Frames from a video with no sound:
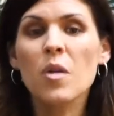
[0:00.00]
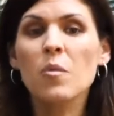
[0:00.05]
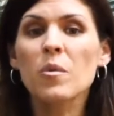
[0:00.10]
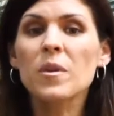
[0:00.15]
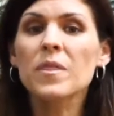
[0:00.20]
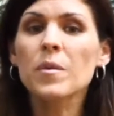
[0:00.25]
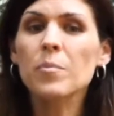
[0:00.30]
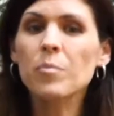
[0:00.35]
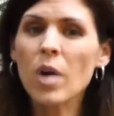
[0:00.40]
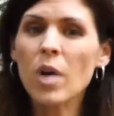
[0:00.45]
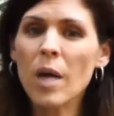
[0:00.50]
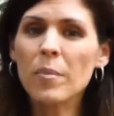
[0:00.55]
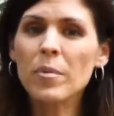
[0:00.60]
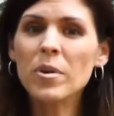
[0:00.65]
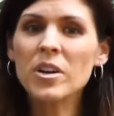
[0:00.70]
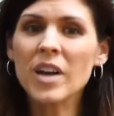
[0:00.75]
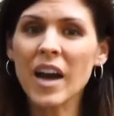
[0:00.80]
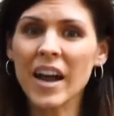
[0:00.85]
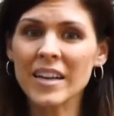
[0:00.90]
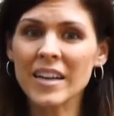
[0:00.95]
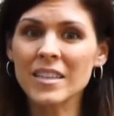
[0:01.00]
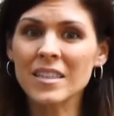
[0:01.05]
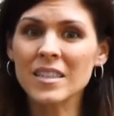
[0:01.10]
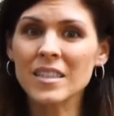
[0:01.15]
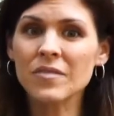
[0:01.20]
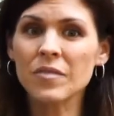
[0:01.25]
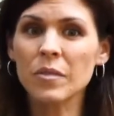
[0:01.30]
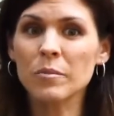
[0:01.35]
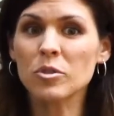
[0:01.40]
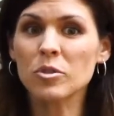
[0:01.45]
With the proper
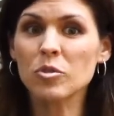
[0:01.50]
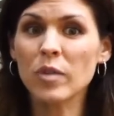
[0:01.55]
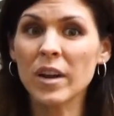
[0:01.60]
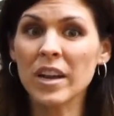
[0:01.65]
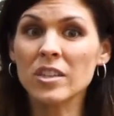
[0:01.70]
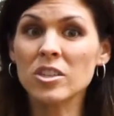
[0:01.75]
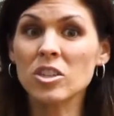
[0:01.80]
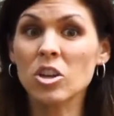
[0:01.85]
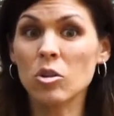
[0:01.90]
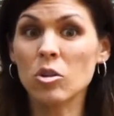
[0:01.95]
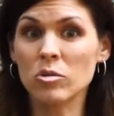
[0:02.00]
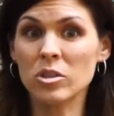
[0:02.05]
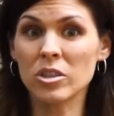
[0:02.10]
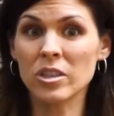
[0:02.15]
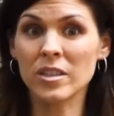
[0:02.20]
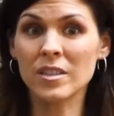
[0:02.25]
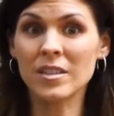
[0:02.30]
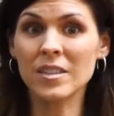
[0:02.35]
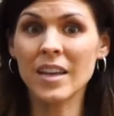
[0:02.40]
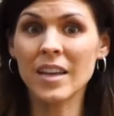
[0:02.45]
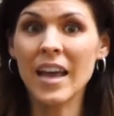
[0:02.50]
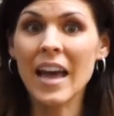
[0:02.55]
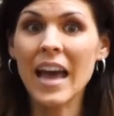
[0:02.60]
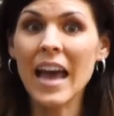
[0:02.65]
guidance from trained coaches,